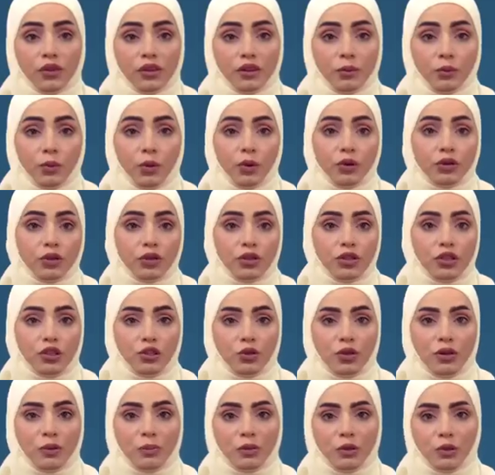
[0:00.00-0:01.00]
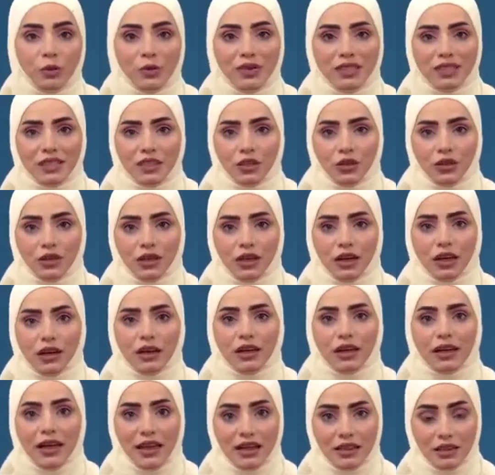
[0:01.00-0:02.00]
on the border strip between
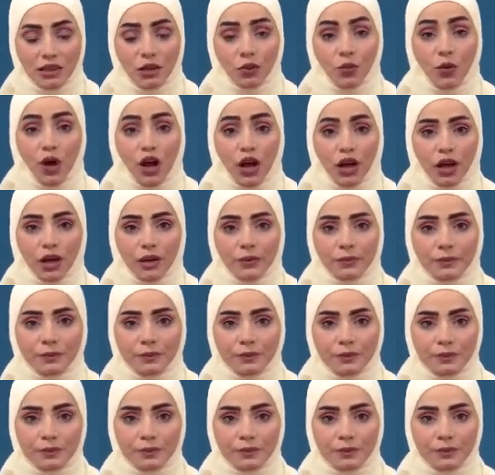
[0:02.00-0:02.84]
Syria and Iraq.